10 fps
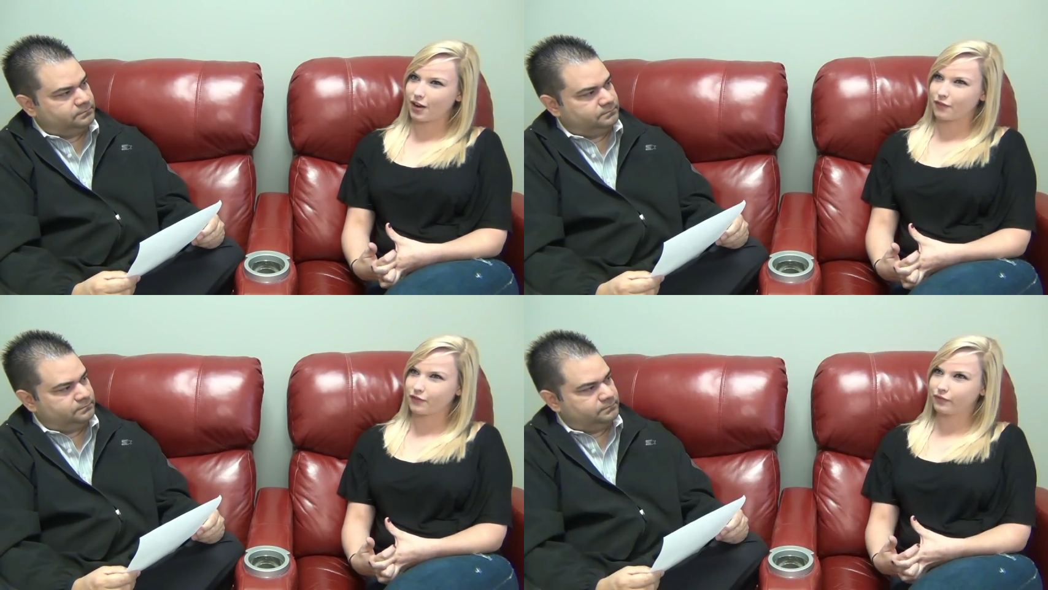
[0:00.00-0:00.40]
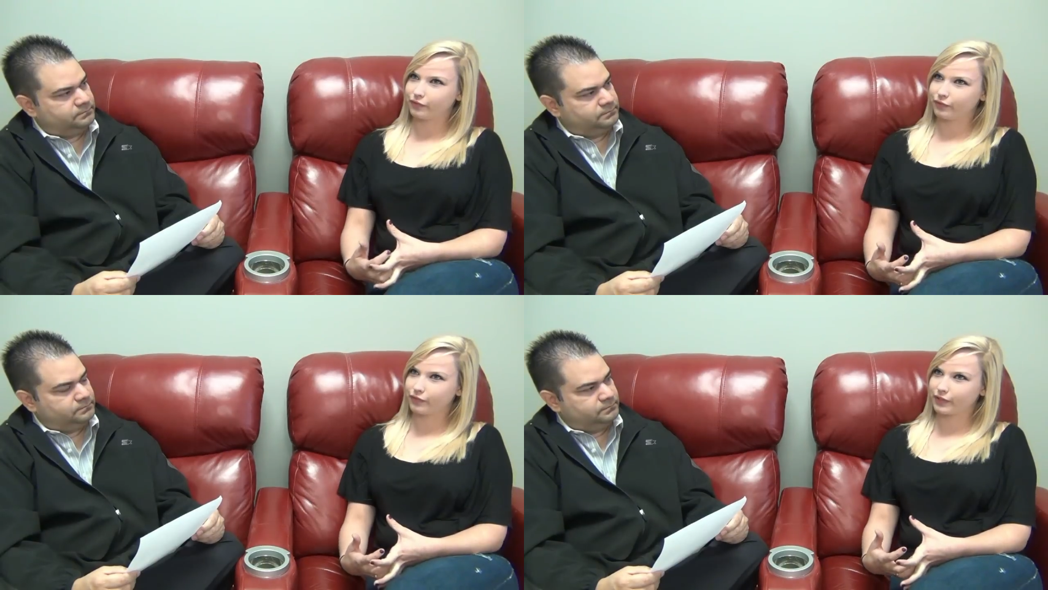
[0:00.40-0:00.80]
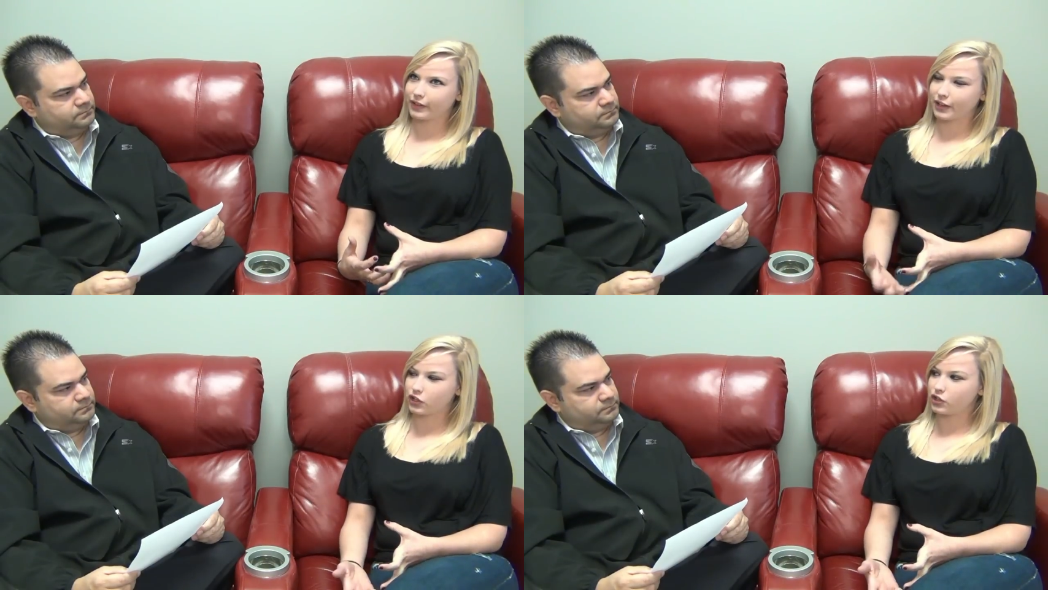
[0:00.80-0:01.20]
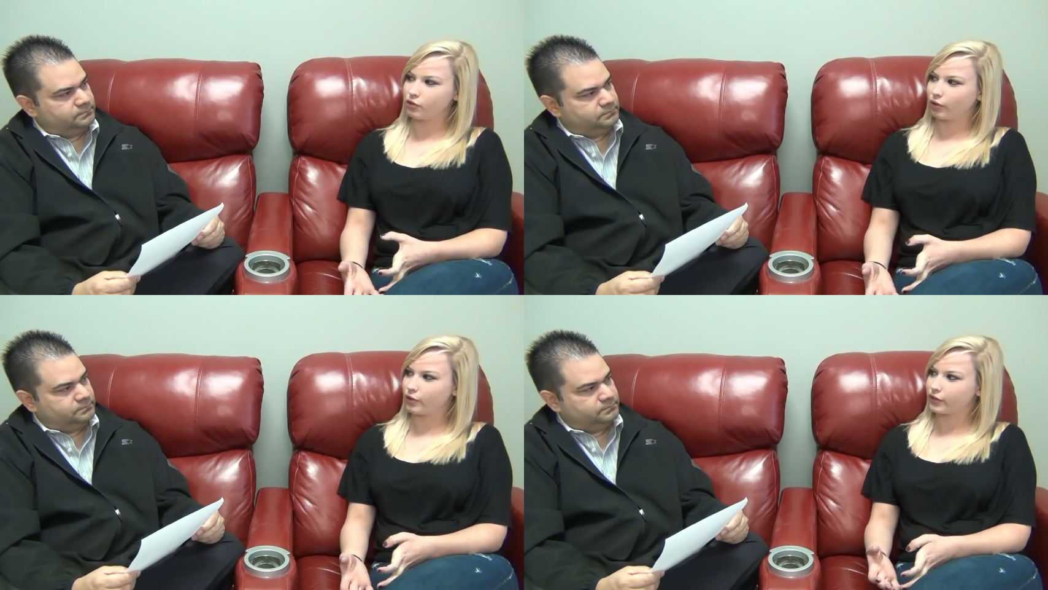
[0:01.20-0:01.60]
Speaker 1: of gets you
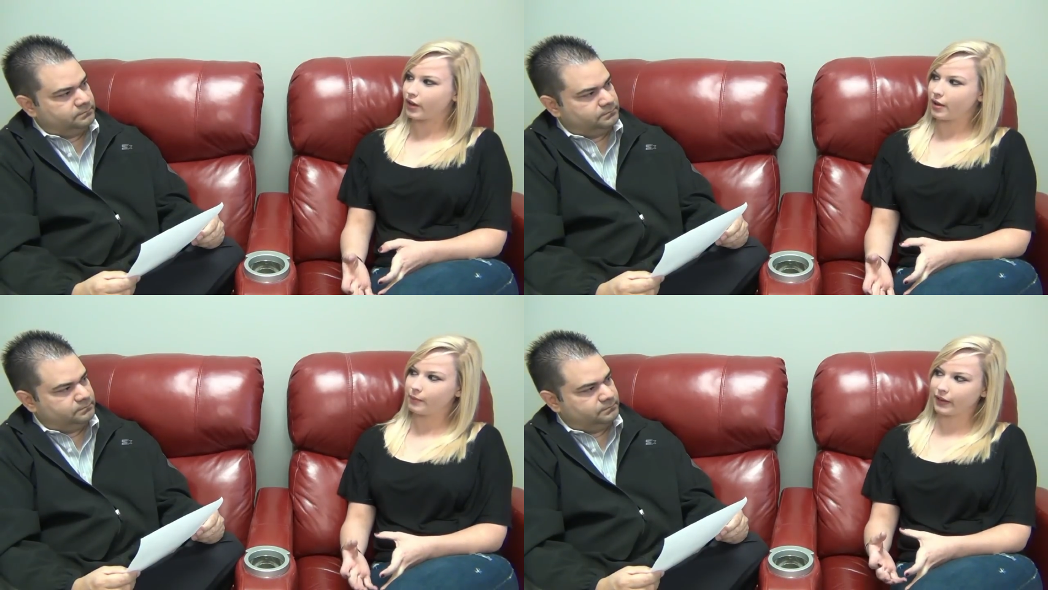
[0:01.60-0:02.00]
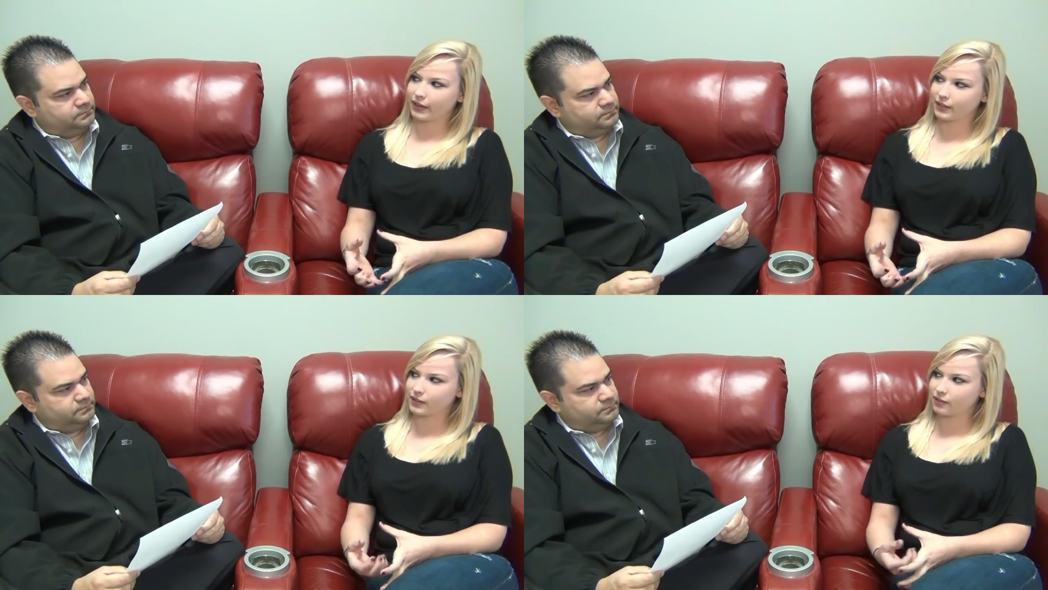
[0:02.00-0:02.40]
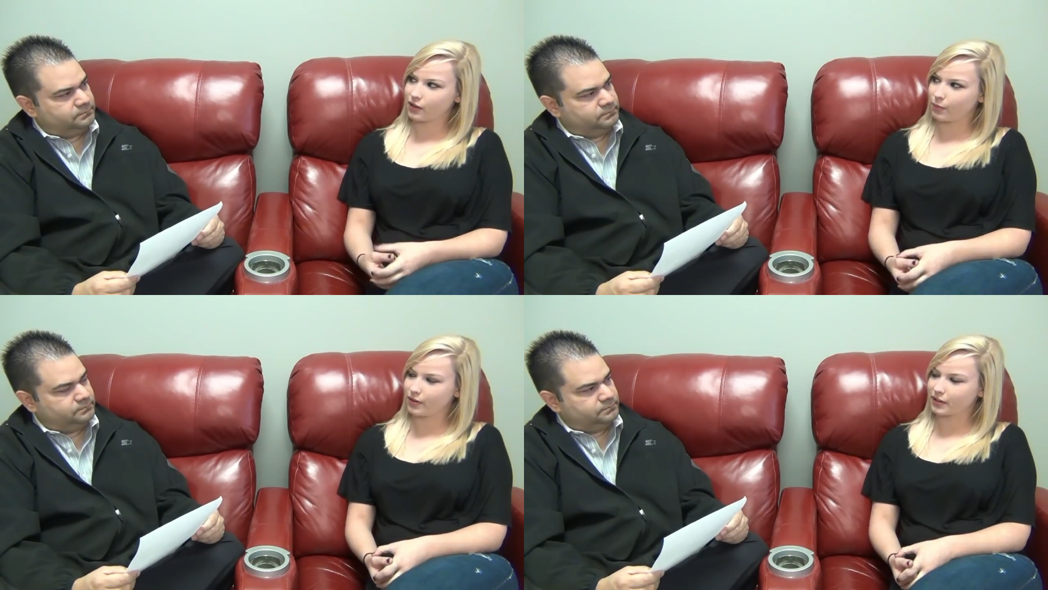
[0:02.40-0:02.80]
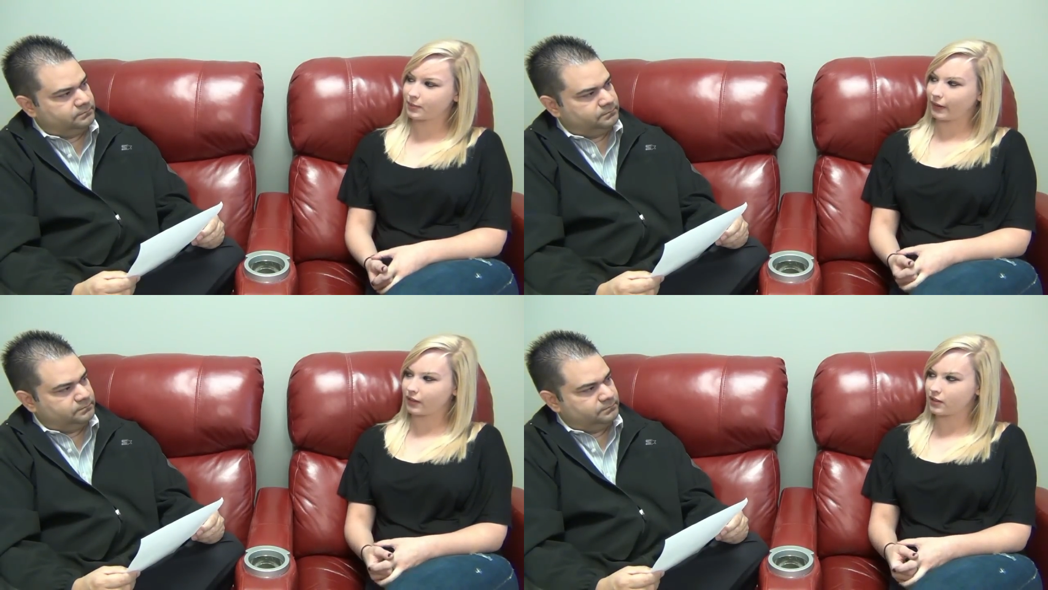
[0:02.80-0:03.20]
closer to him. Like, you wouldn't
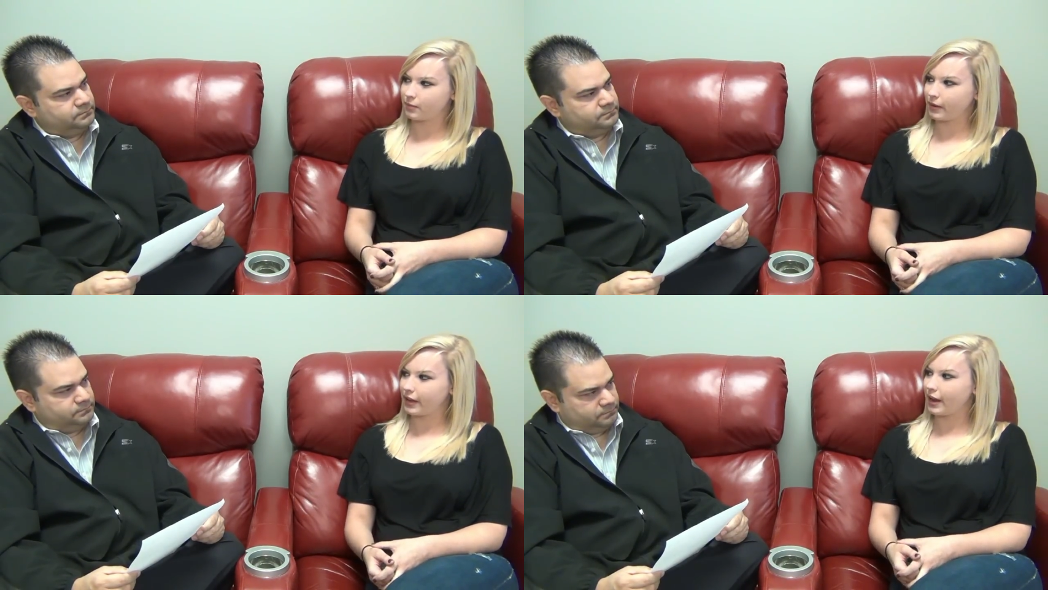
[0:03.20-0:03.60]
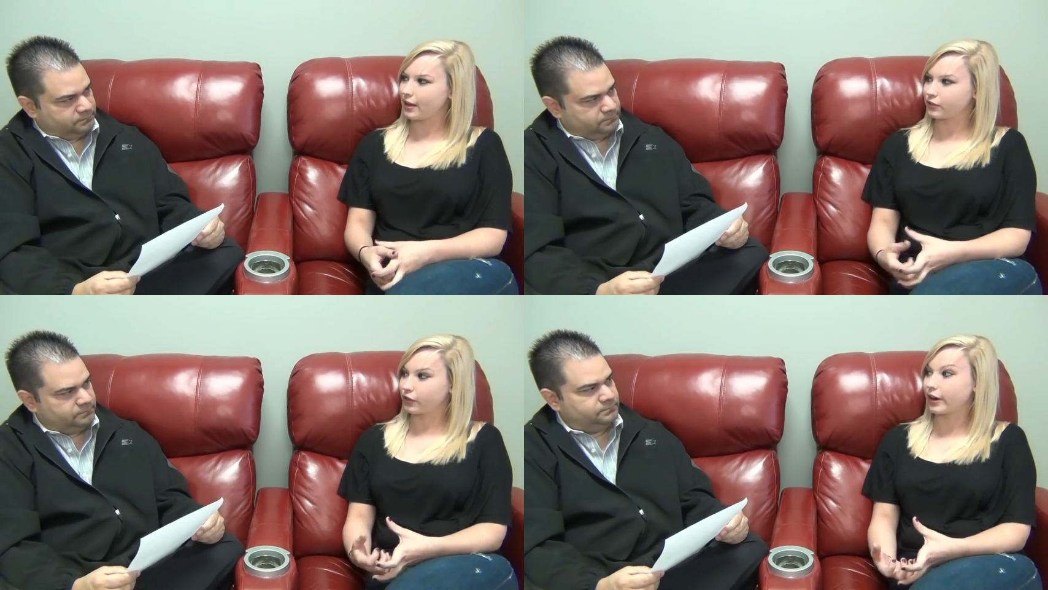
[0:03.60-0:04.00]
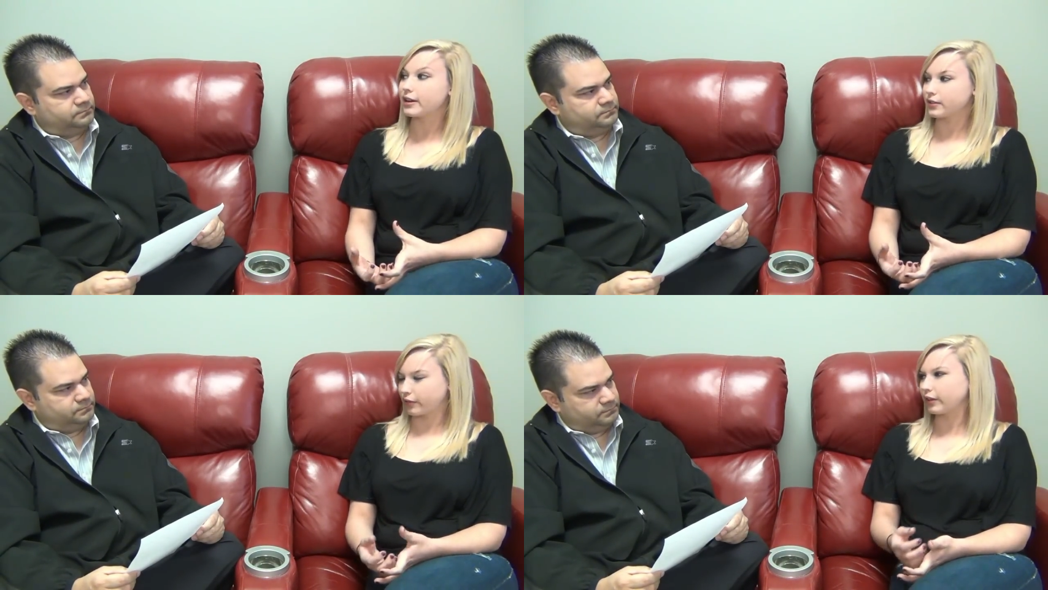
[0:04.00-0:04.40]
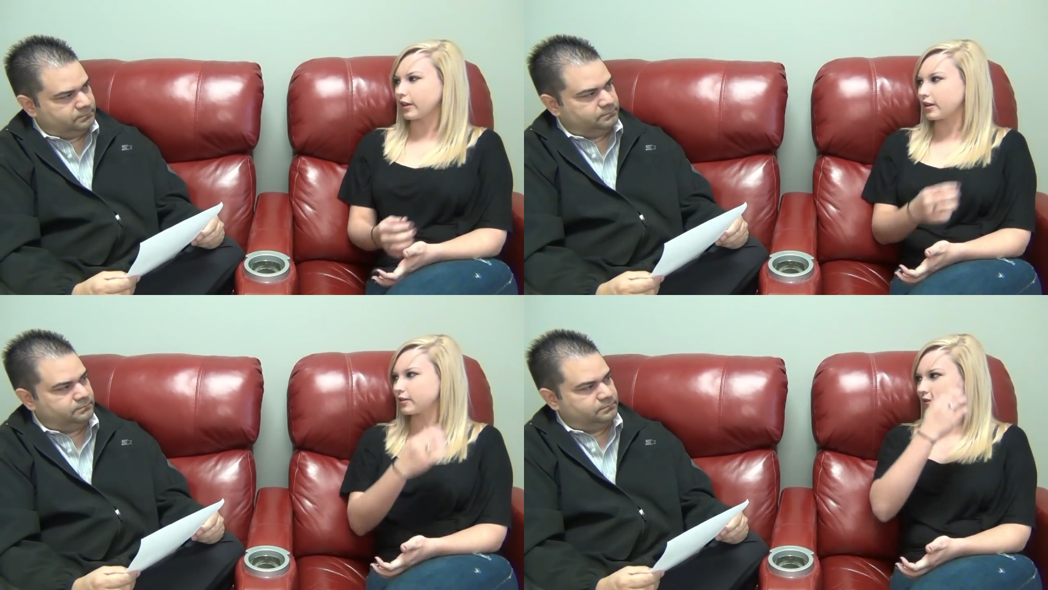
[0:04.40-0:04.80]
expect it to be as great as it really
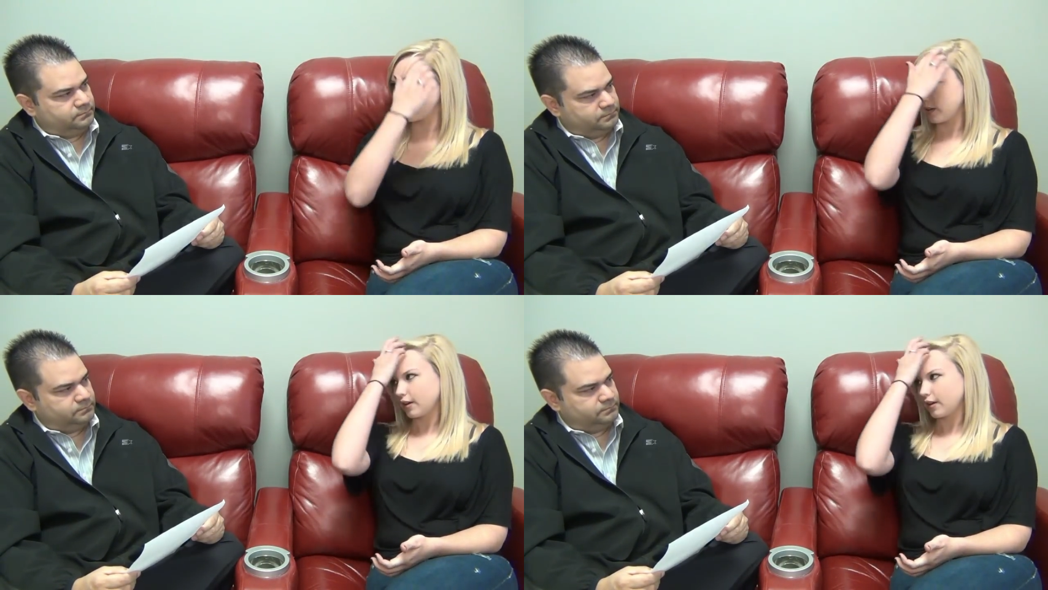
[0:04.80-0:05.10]
is.